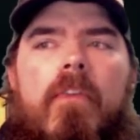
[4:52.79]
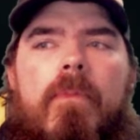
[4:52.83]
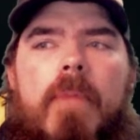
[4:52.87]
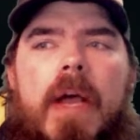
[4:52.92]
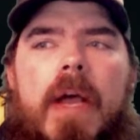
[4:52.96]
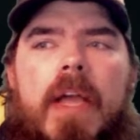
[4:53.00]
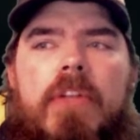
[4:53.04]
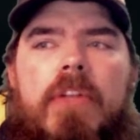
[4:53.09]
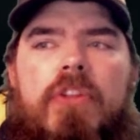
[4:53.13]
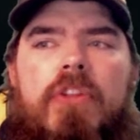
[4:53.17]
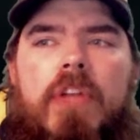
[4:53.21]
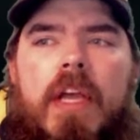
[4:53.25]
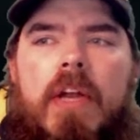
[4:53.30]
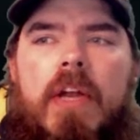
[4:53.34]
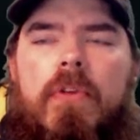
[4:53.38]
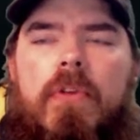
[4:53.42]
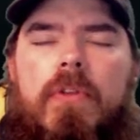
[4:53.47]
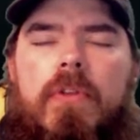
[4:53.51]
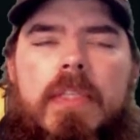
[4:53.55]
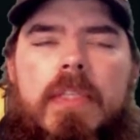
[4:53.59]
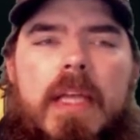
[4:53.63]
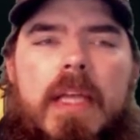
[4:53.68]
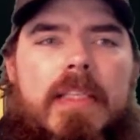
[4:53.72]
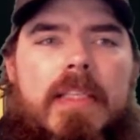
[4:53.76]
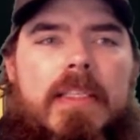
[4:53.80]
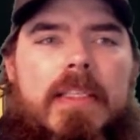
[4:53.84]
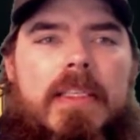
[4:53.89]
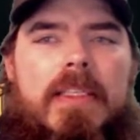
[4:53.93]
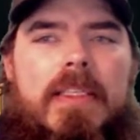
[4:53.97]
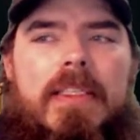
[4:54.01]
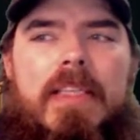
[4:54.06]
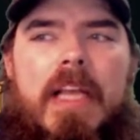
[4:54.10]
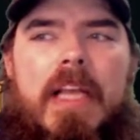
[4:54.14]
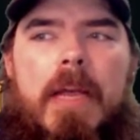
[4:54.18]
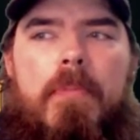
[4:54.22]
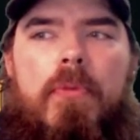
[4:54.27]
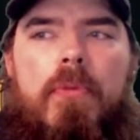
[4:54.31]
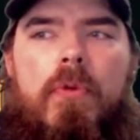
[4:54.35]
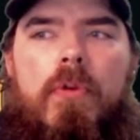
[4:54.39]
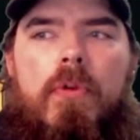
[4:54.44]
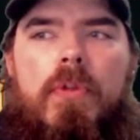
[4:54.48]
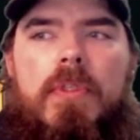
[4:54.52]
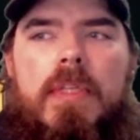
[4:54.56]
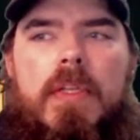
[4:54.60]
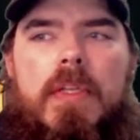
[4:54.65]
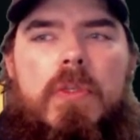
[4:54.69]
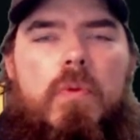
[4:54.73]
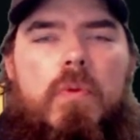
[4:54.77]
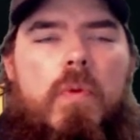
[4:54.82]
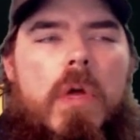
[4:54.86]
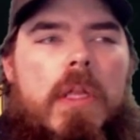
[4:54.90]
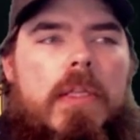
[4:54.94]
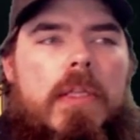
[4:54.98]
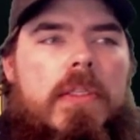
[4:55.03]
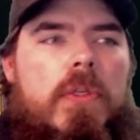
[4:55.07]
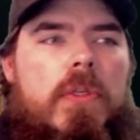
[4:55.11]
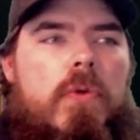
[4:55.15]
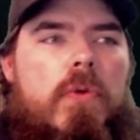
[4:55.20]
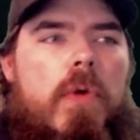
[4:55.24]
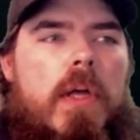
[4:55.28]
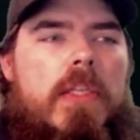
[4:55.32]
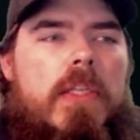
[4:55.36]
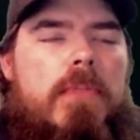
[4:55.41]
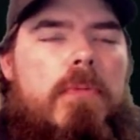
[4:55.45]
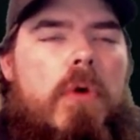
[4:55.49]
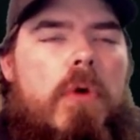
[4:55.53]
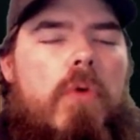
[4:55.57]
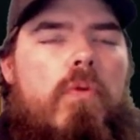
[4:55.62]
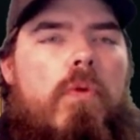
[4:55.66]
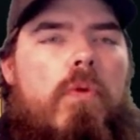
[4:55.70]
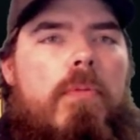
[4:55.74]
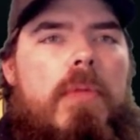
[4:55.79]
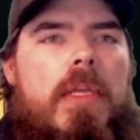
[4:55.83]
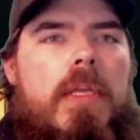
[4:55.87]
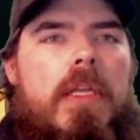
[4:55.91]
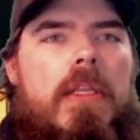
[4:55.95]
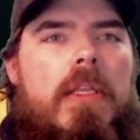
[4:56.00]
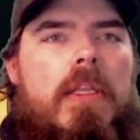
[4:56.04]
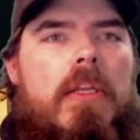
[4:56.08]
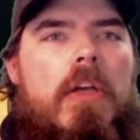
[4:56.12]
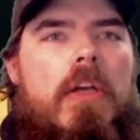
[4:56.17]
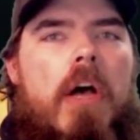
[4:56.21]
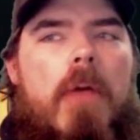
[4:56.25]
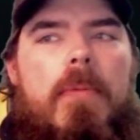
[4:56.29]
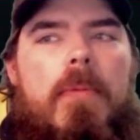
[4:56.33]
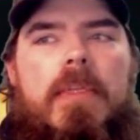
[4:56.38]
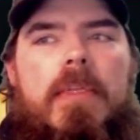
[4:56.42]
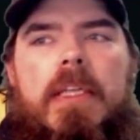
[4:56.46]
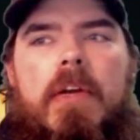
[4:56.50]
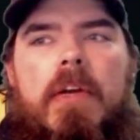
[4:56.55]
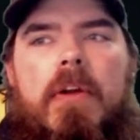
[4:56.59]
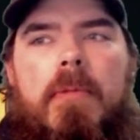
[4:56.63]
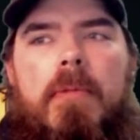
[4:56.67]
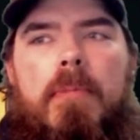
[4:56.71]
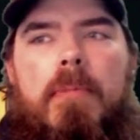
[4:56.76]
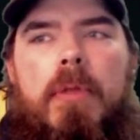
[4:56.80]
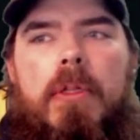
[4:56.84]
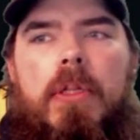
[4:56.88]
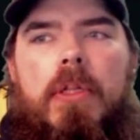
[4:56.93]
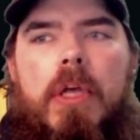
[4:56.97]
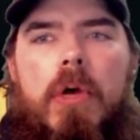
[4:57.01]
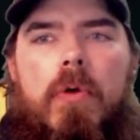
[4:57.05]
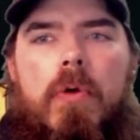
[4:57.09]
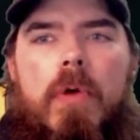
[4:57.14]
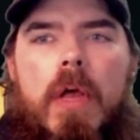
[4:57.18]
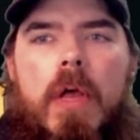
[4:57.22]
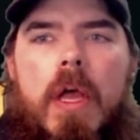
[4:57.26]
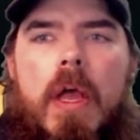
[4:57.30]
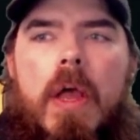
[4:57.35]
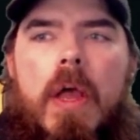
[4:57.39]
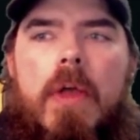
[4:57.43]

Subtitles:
of my channels as examples as well as Quest Mode will be in the commentary below.